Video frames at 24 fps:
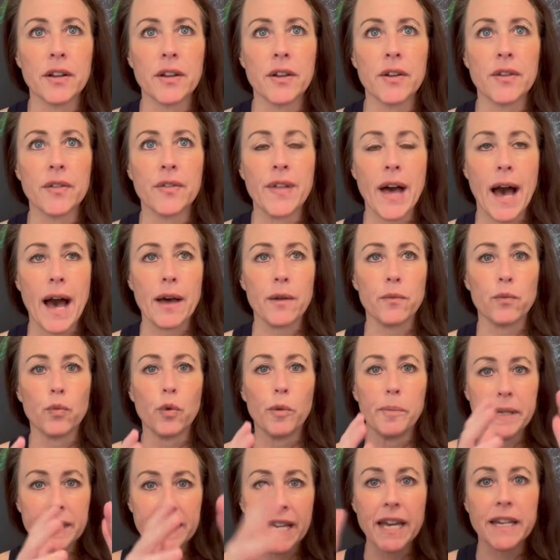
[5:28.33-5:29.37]
that will
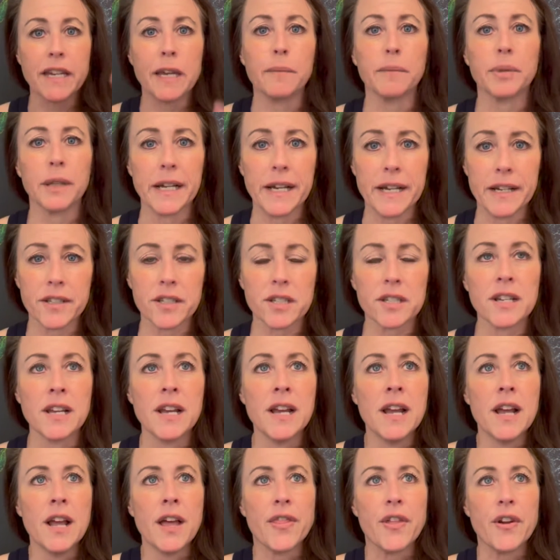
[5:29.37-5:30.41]
be taking place.
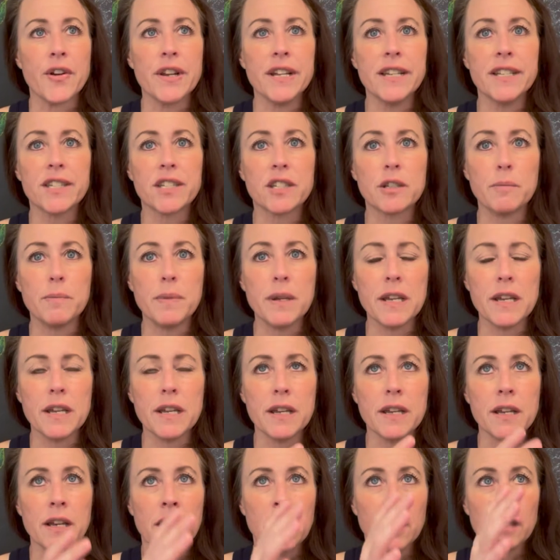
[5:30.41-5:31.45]
There needs to
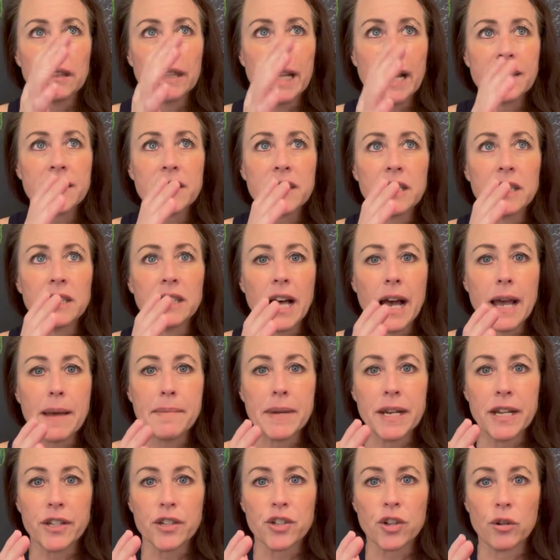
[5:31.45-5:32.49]
be lesson
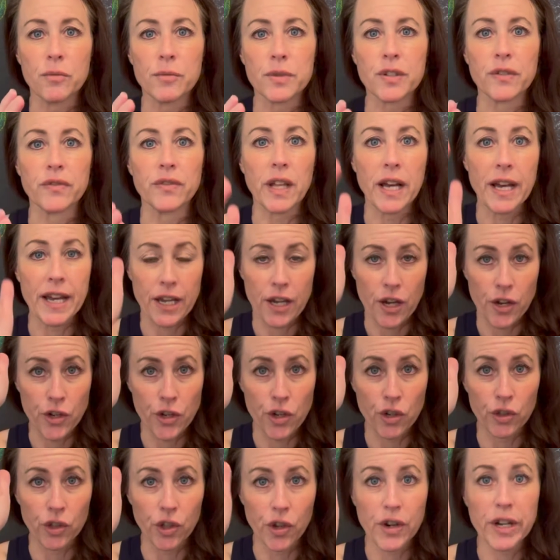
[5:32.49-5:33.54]
alignment in terms of like
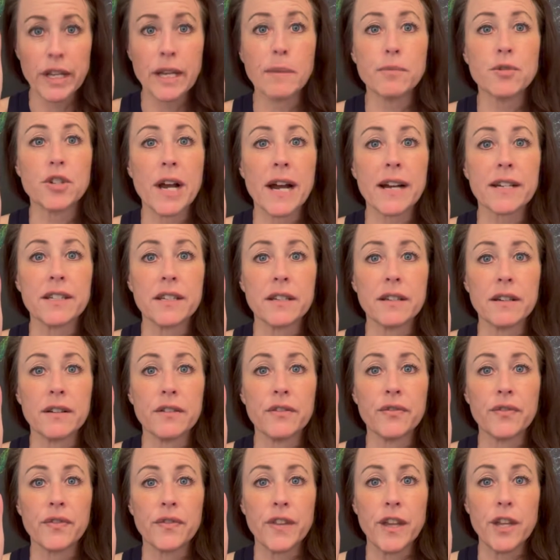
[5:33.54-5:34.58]
your learning
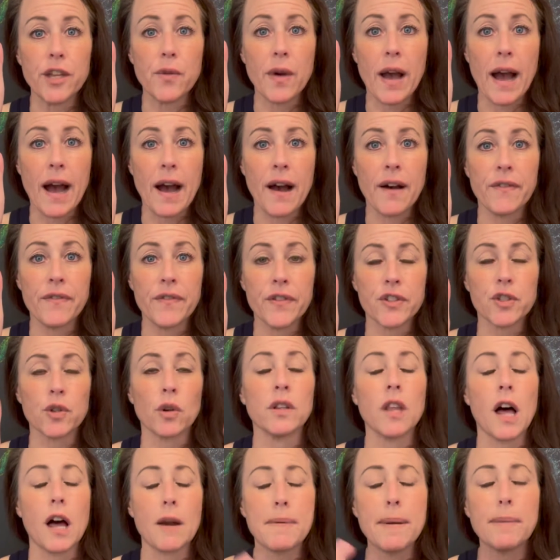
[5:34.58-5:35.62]
objective that you have. So a
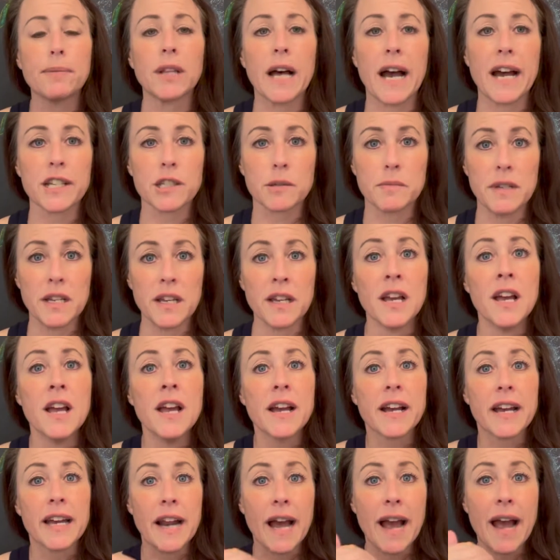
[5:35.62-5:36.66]
lot of people ask me,
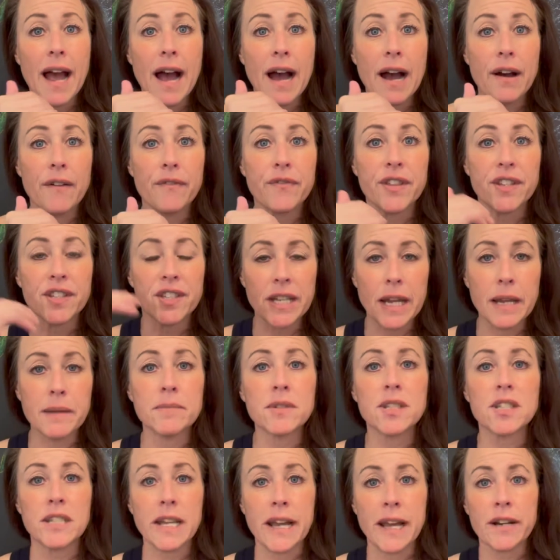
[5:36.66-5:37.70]
can I have the same
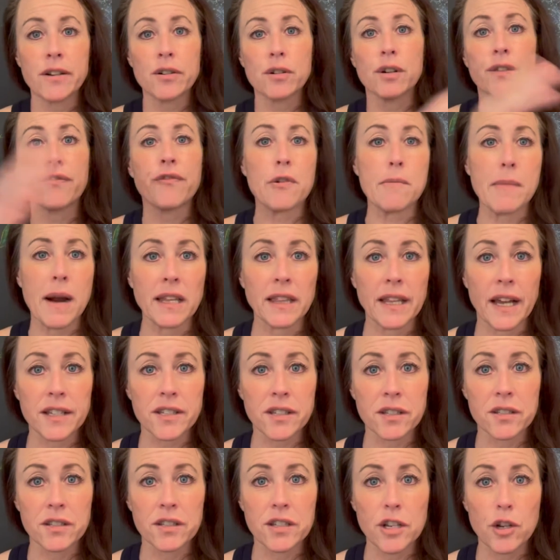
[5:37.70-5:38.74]
standard for my
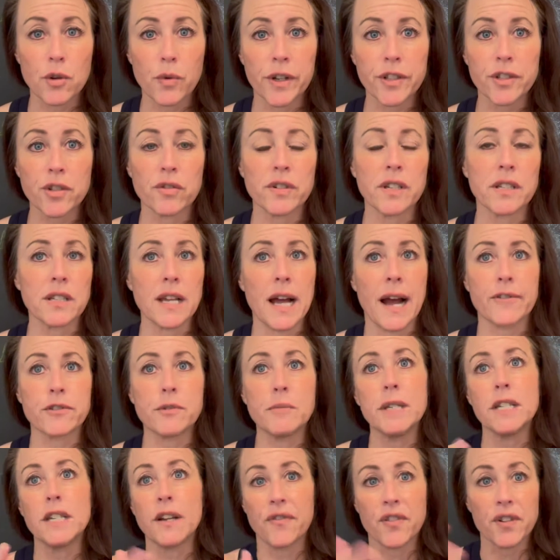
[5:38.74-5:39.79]
lesson sequence, or does it have to
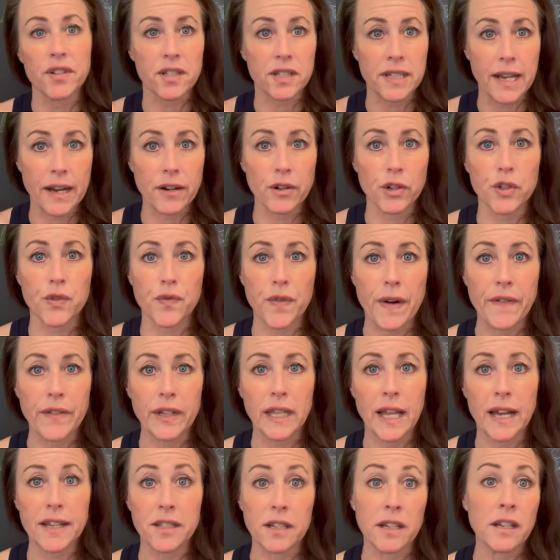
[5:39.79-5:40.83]
be different standards for every
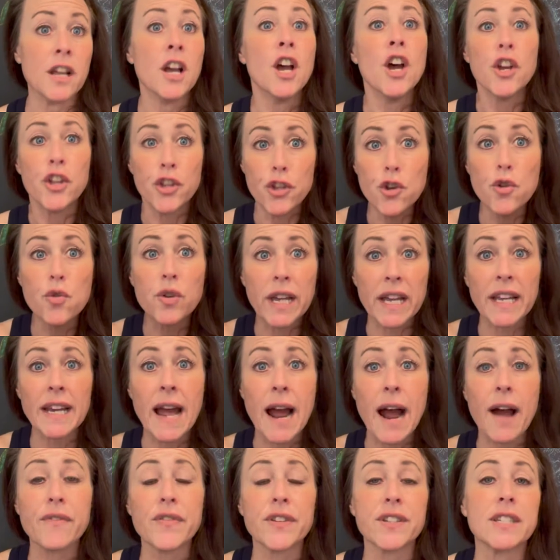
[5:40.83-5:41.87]
lesson? You can
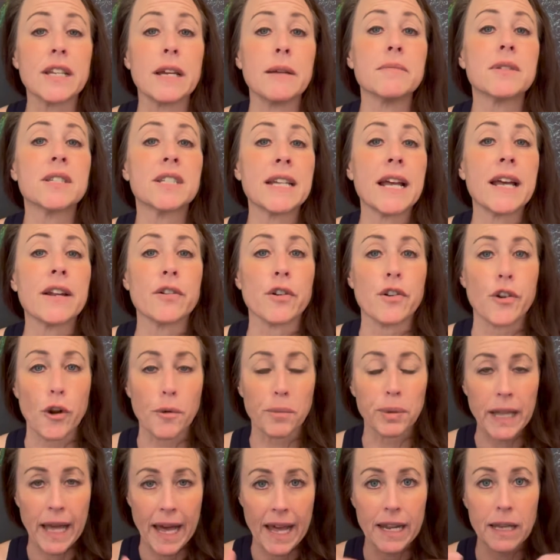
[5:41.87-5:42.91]
have the same standard. You're
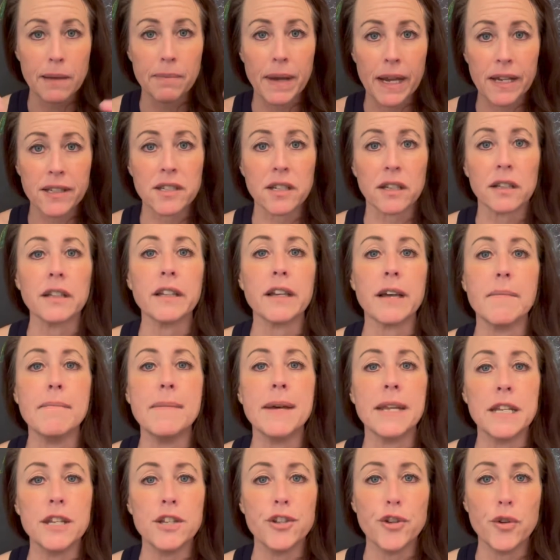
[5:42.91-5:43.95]
planning basically a
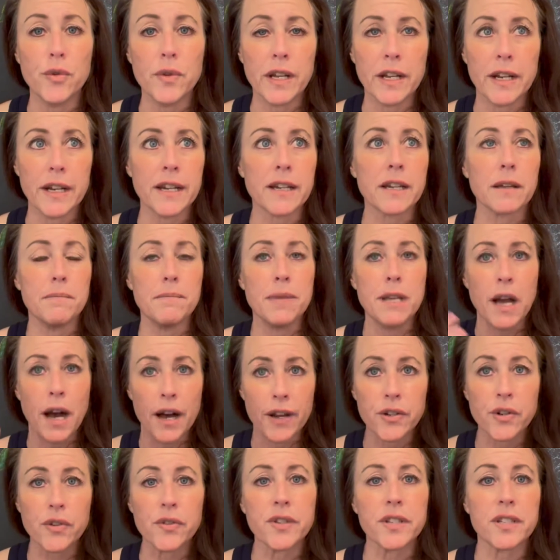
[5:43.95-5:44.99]
mini unit. It can be
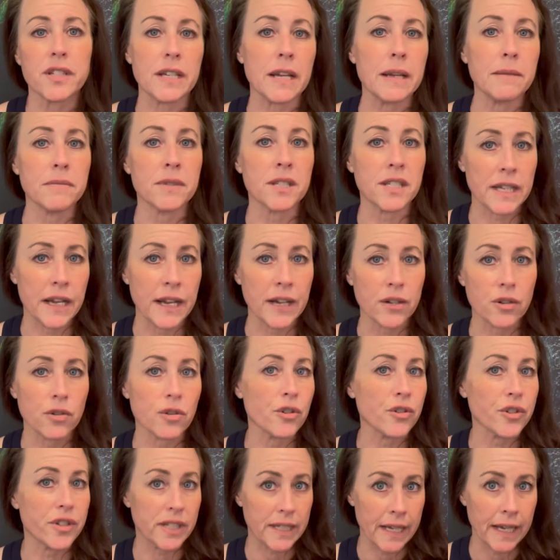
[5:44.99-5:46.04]
under the same standard
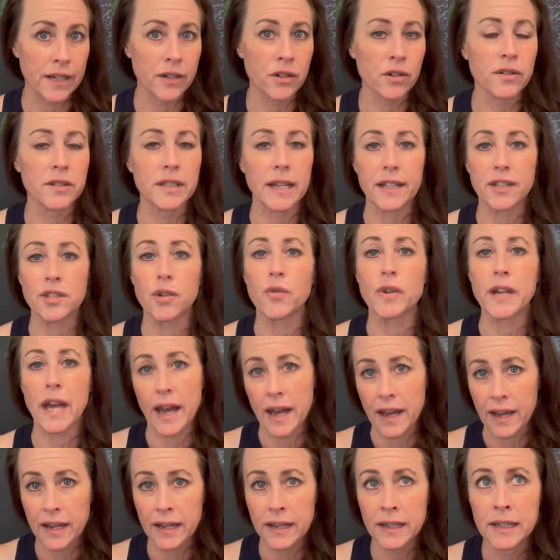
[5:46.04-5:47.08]
or standards. That's
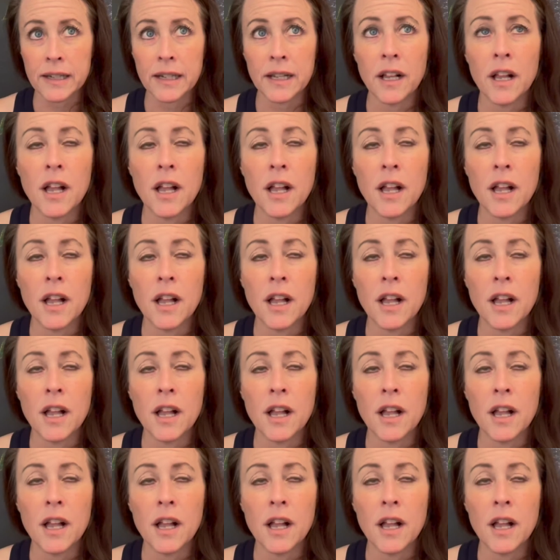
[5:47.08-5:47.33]
okay.